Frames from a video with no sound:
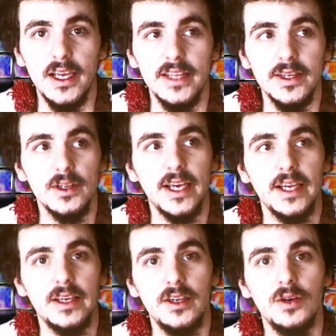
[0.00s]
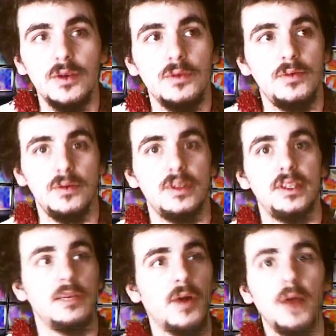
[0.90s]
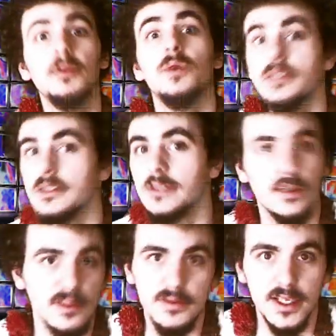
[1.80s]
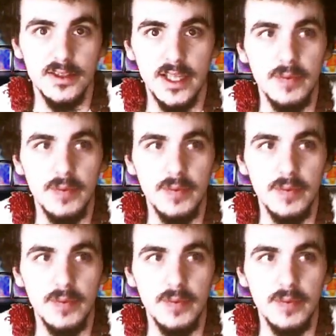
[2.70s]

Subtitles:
And they're like, he probably was in self-defense.